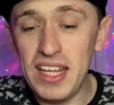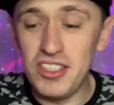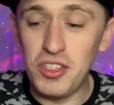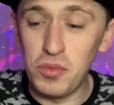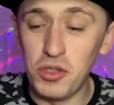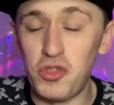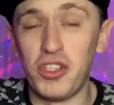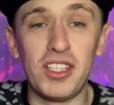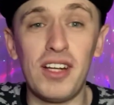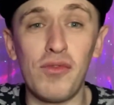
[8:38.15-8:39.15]
and you just want to
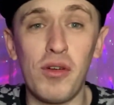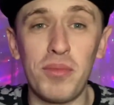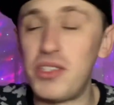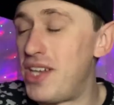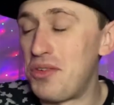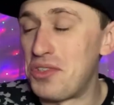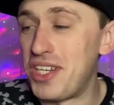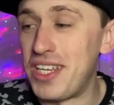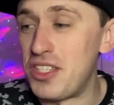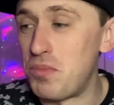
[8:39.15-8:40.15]
drink another one because how
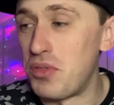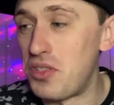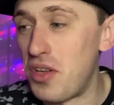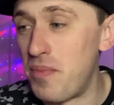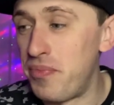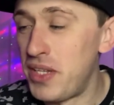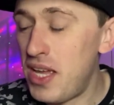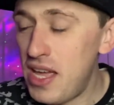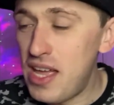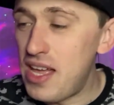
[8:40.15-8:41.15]
good it is. But um,
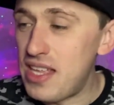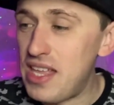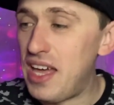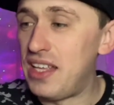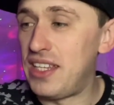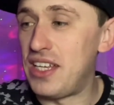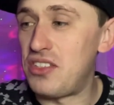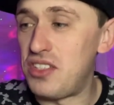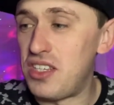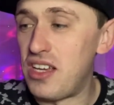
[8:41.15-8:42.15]
yeah,
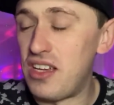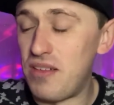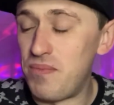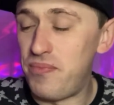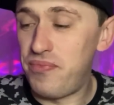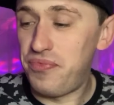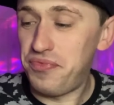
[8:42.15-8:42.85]
that's the um,